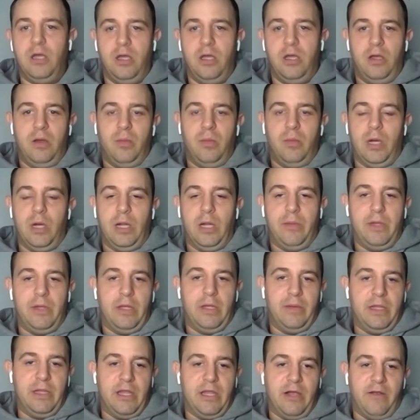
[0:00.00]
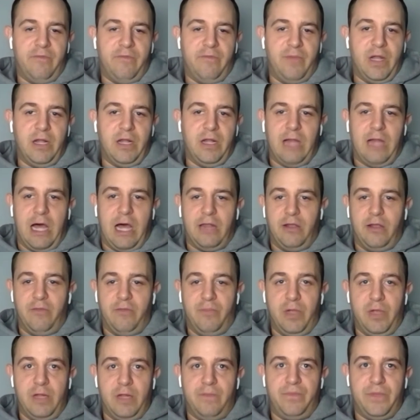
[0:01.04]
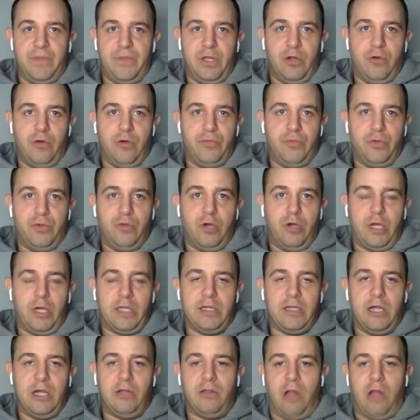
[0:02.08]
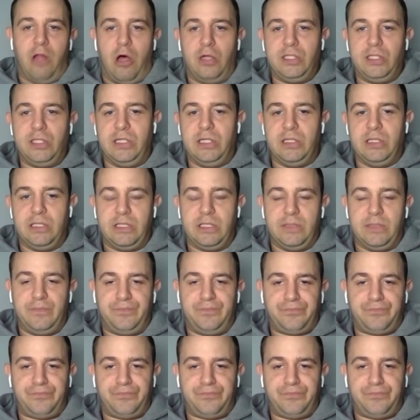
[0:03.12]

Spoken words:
But I mean, there have been a lot, you know, you look at their losses,